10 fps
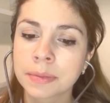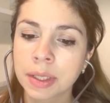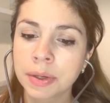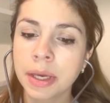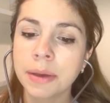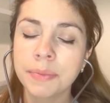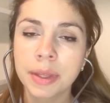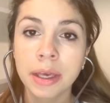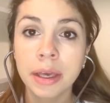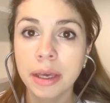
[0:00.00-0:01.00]
Okay.
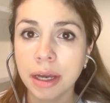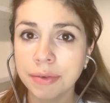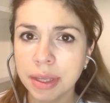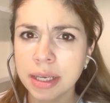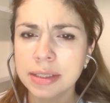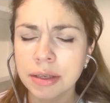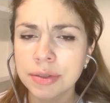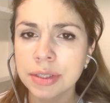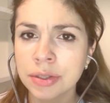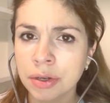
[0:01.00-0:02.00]
Everything
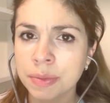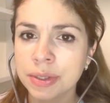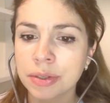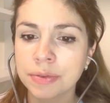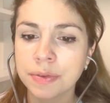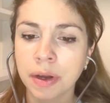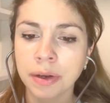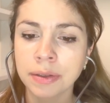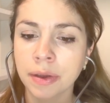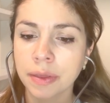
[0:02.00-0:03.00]
sounds normal so far.
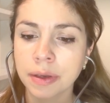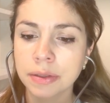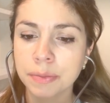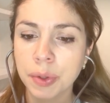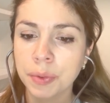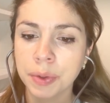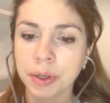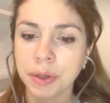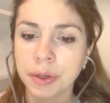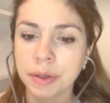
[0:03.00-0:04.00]
Nothing to be
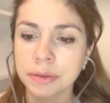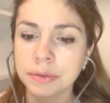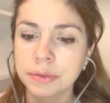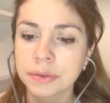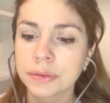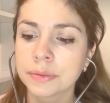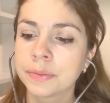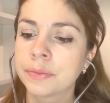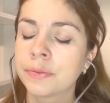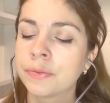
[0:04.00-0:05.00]
worried of.
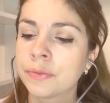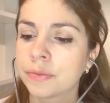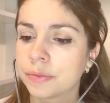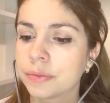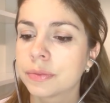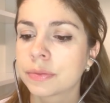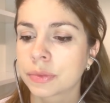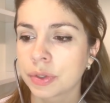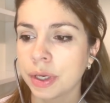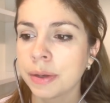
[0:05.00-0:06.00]

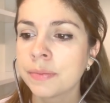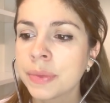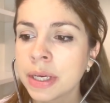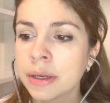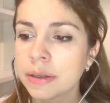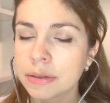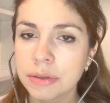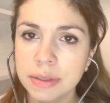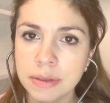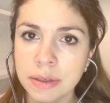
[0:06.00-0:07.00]
Okay, so the
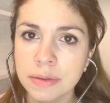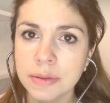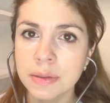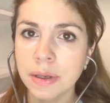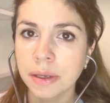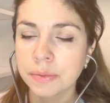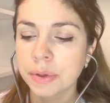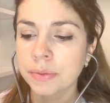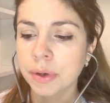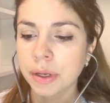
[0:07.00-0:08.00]
sounds that we
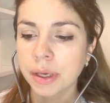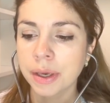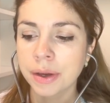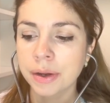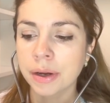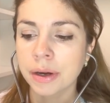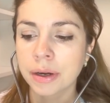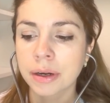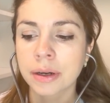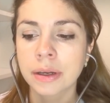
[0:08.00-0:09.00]
want to hear
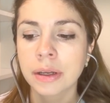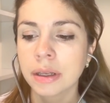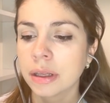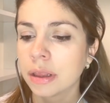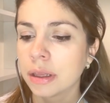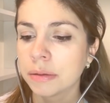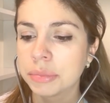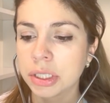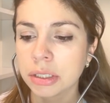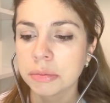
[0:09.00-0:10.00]
are
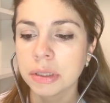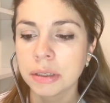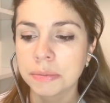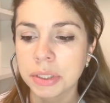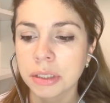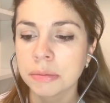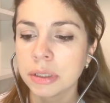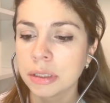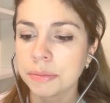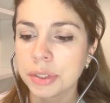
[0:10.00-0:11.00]
lub-dub, lub-dub,
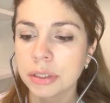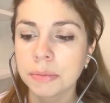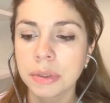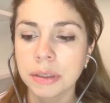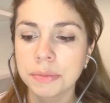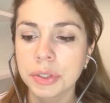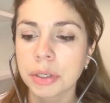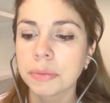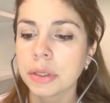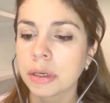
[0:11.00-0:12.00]
lub-dub,
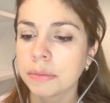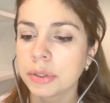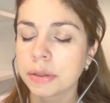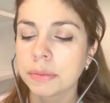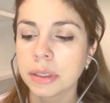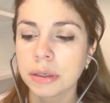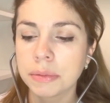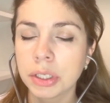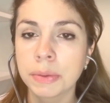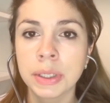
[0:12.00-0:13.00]
lub-dub, lub-dub,
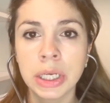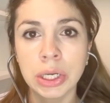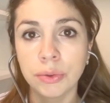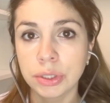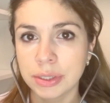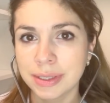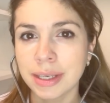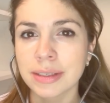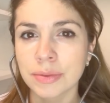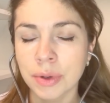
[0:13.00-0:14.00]
lub-dub, which is
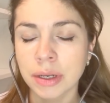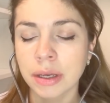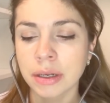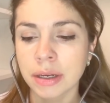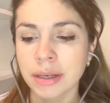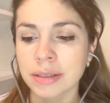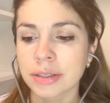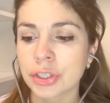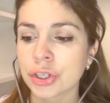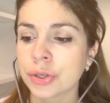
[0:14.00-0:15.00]
S1 and
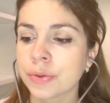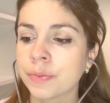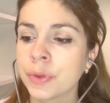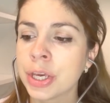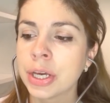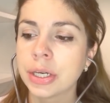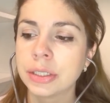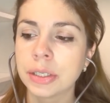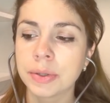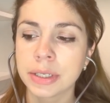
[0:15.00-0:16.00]
S2,
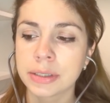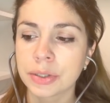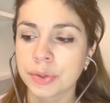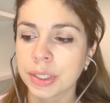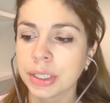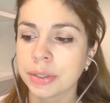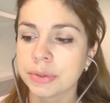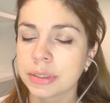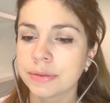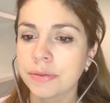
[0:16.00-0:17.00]
no S3, no
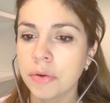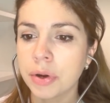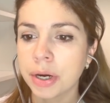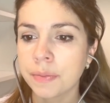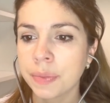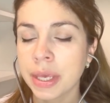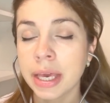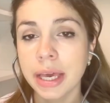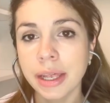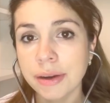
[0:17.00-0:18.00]
S4,
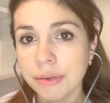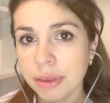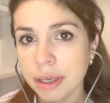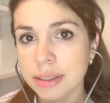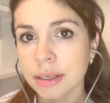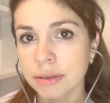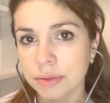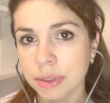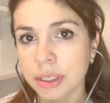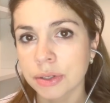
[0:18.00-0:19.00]
and everything sounds
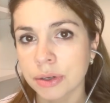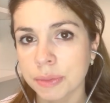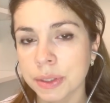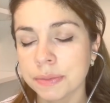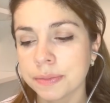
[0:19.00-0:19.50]
really normal.